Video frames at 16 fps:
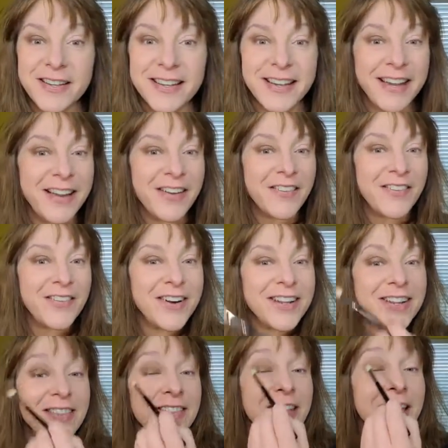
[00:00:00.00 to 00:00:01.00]
you go. What do
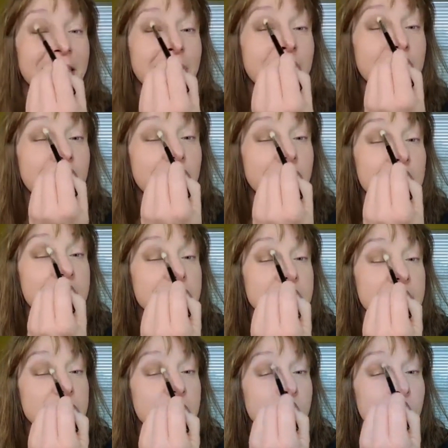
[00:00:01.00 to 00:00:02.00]
you think? Isn't
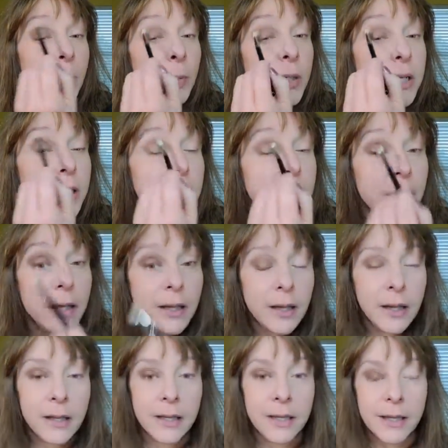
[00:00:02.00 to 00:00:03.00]
it super pretty?
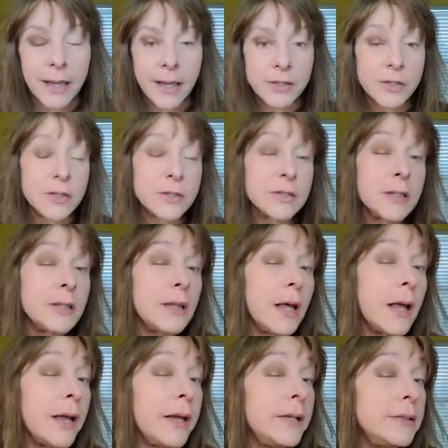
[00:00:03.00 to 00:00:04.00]
And it catches the
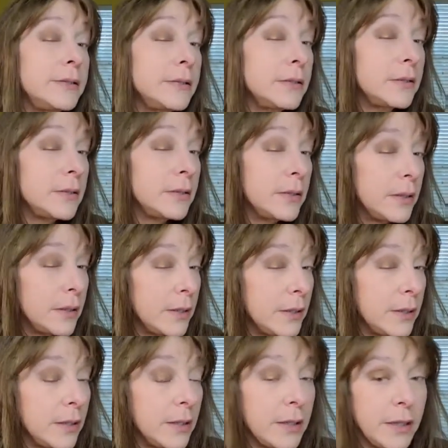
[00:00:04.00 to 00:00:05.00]
light.
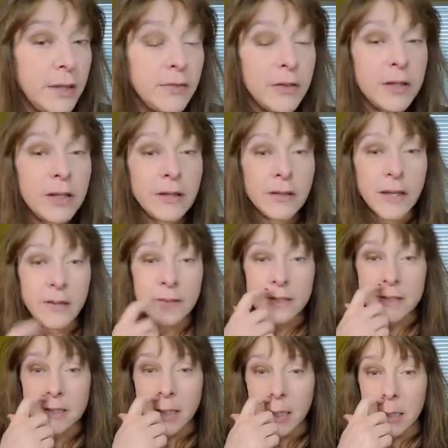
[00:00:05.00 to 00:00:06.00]
Even in
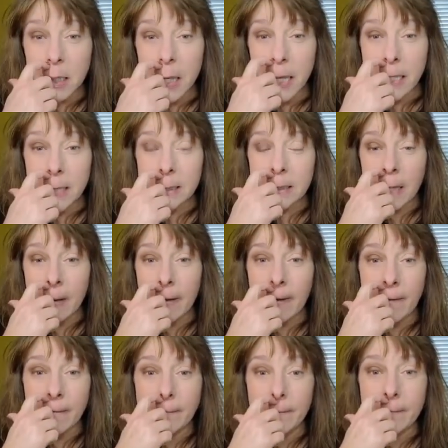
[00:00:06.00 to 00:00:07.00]
the sunlight,
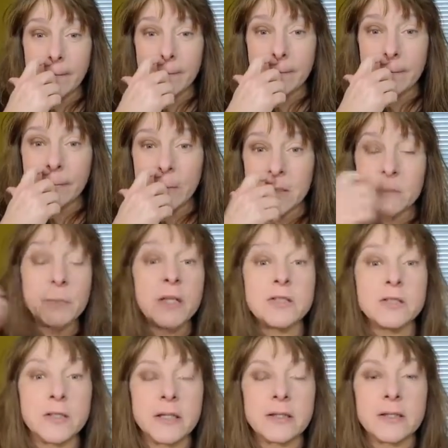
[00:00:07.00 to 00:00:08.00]

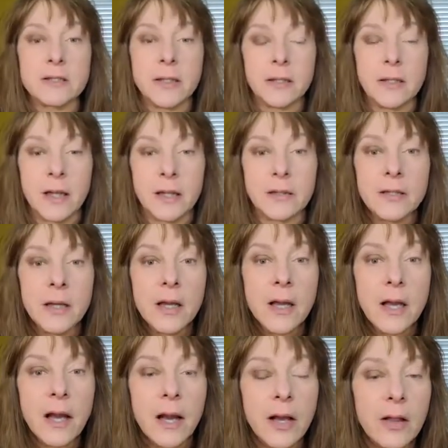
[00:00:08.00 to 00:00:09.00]
especially in the sunlight,
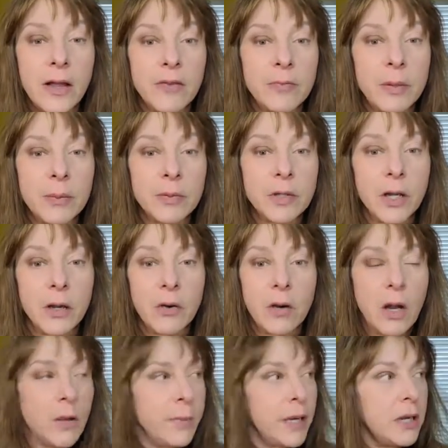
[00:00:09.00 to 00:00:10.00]
I'll have people go,
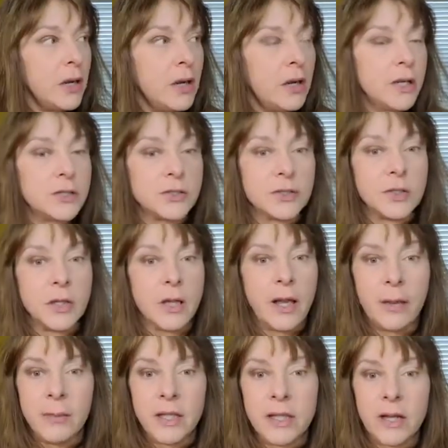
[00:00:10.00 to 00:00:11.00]
oh my gosh,
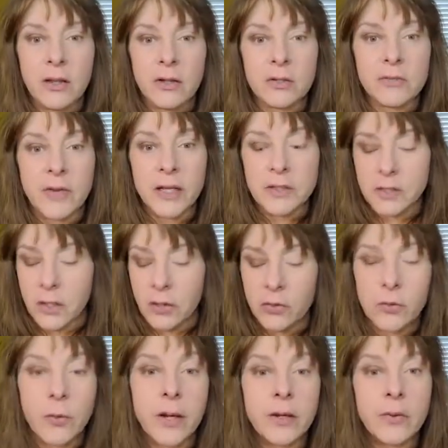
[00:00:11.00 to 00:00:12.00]
how many colors of eyeshadow are
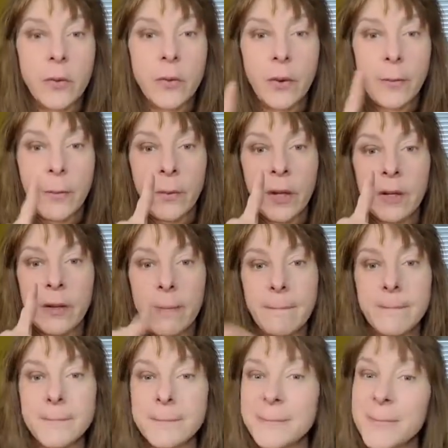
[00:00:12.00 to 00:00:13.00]
you wearing? One.
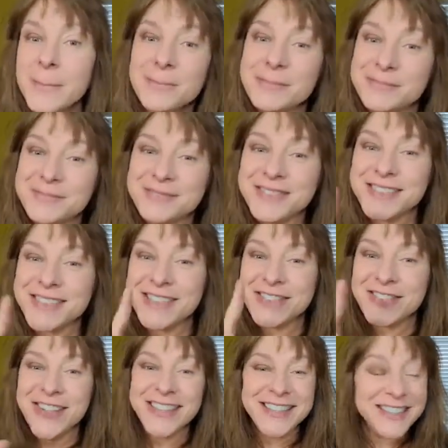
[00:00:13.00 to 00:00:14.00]

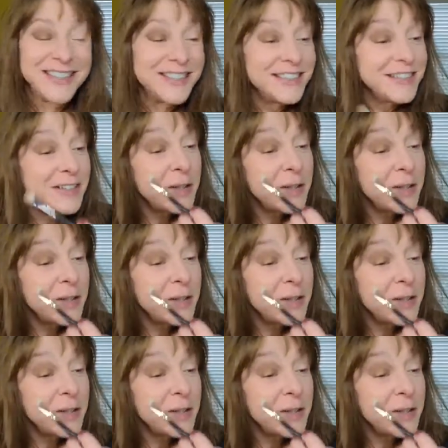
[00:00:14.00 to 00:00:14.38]
Just one.